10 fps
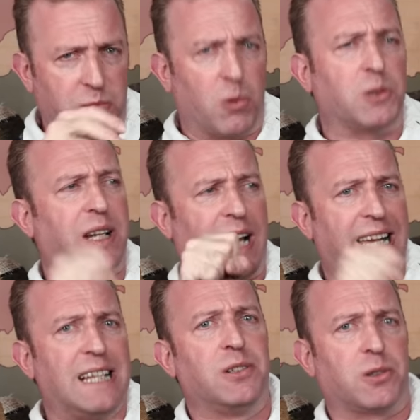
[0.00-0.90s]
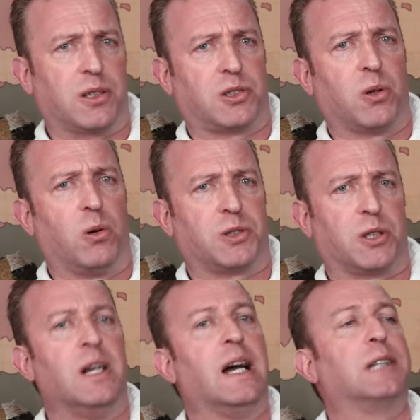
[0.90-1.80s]
more to hinder the
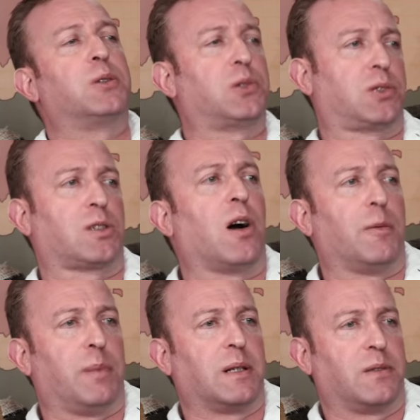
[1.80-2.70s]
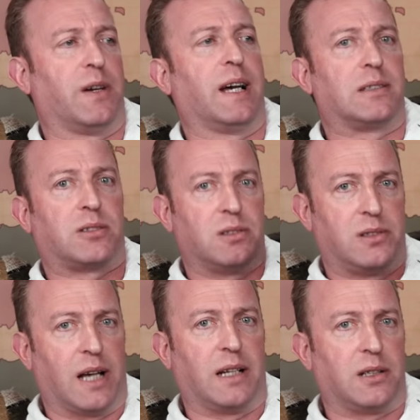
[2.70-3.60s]
soldier and to stop an advance
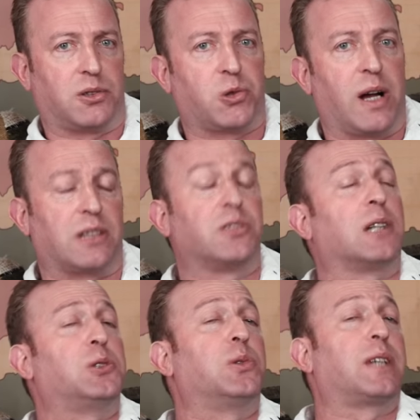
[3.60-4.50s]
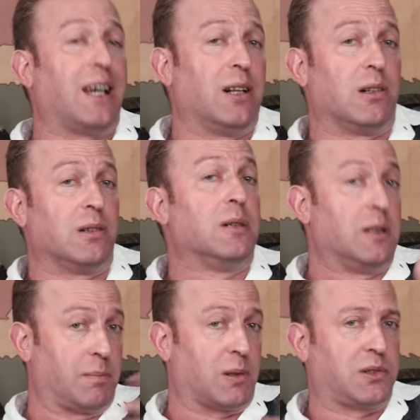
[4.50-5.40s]
dead in its tracks, not to kill,
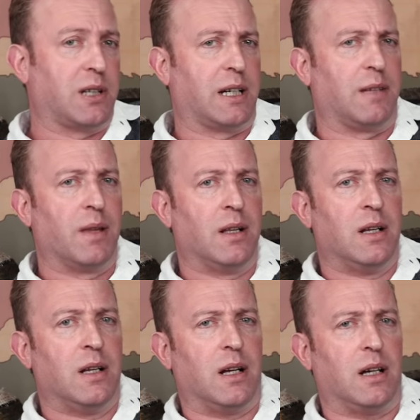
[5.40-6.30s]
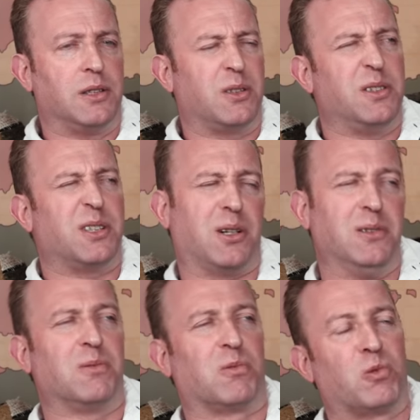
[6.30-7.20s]
per se. You
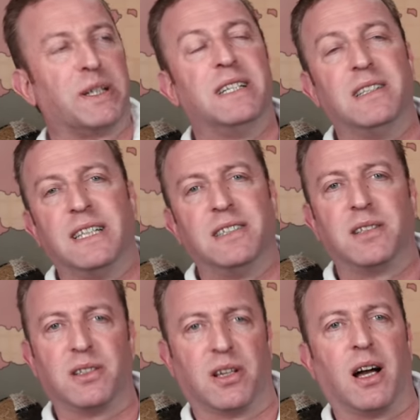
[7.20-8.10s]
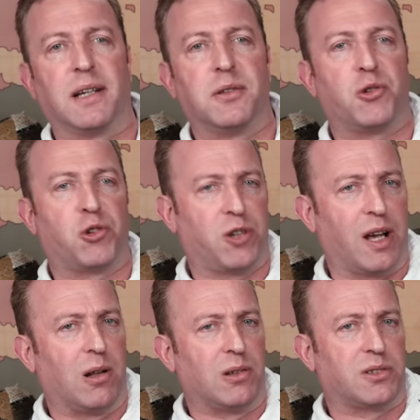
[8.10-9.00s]
couldn't really design
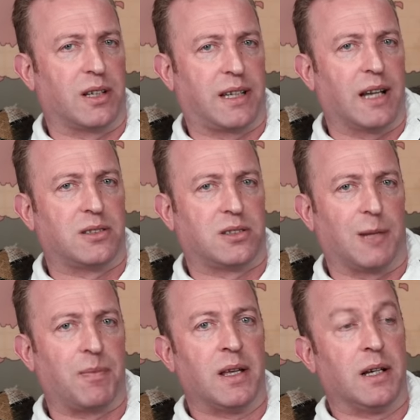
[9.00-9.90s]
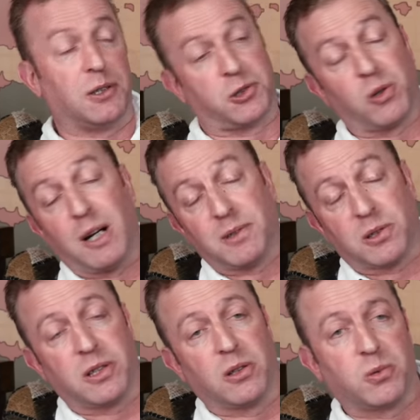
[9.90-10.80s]
shells against it, and
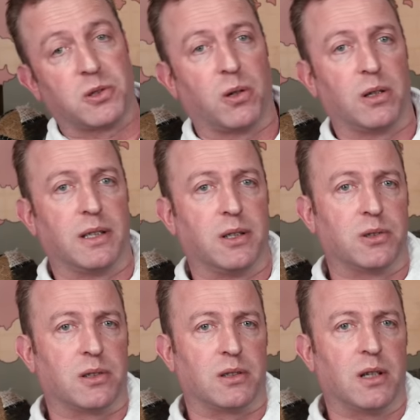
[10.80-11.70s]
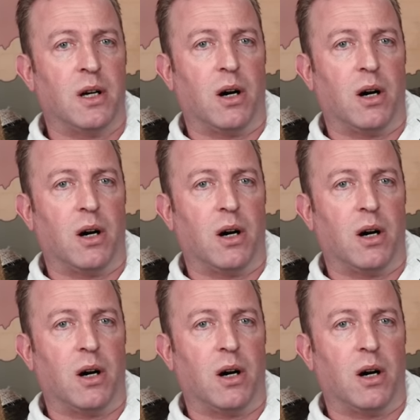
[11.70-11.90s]
shrapnel shells were totally useless.